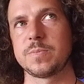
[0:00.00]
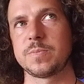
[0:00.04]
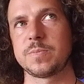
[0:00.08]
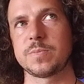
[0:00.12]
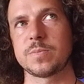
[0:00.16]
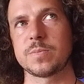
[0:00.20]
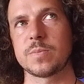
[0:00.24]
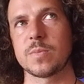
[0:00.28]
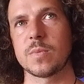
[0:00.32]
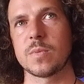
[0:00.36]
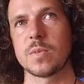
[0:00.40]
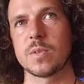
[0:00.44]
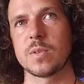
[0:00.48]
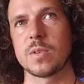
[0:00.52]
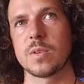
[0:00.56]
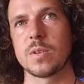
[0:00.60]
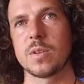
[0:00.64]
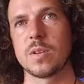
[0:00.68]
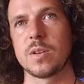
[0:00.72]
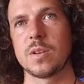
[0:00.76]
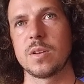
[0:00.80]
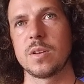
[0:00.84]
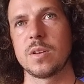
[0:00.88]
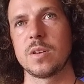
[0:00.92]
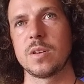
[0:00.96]

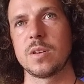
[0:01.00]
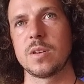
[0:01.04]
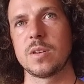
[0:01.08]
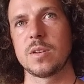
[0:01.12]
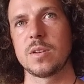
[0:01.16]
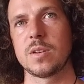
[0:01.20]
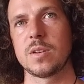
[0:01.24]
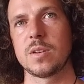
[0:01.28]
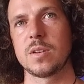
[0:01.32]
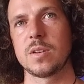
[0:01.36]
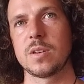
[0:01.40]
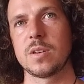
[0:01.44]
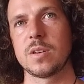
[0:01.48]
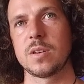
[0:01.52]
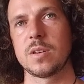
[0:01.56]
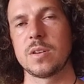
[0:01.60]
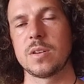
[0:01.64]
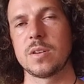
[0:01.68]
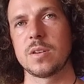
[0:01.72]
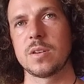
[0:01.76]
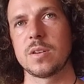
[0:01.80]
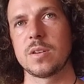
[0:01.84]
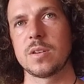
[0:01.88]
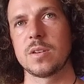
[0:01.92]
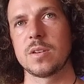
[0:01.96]

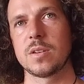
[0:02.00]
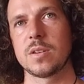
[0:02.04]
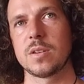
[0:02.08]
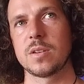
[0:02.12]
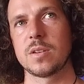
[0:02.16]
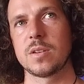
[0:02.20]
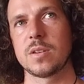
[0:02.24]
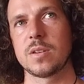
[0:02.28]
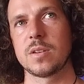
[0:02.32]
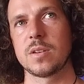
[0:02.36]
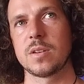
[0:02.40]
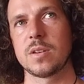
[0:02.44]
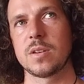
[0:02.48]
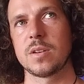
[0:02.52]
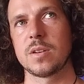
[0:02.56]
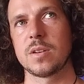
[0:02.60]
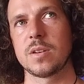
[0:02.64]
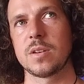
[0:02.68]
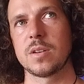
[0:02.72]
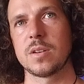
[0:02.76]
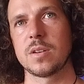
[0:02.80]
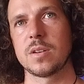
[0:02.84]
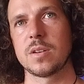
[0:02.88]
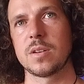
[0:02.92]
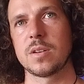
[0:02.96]

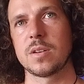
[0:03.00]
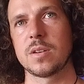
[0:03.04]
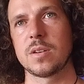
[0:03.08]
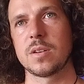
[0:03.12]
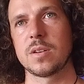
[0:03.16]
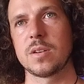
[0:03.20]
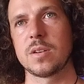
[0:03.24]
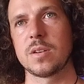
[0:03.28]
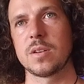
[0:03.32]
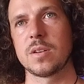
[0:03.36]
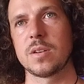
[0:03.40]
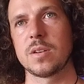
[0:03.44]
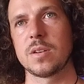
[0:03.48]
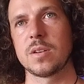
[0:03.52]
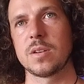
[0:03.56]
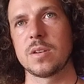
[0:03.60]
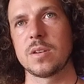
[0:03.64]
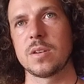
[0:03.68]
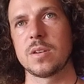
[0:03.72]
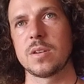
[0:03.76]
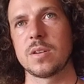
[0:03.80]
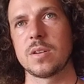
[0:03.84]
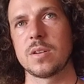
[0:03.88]
(silence)